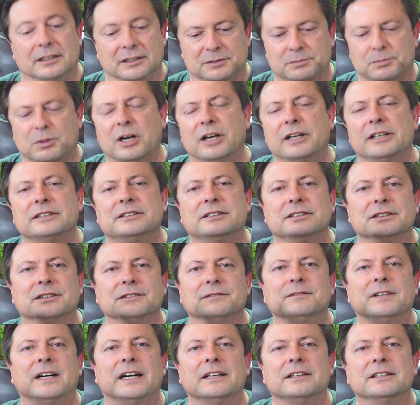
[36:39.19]
product is
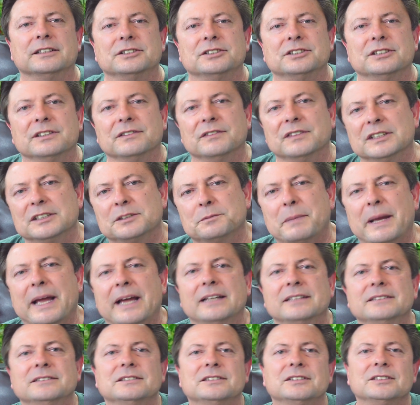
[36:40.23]
in violation of this
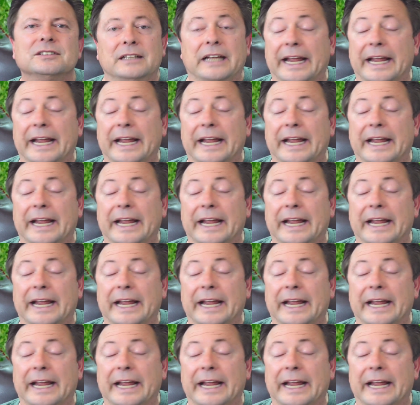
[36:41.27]
patent,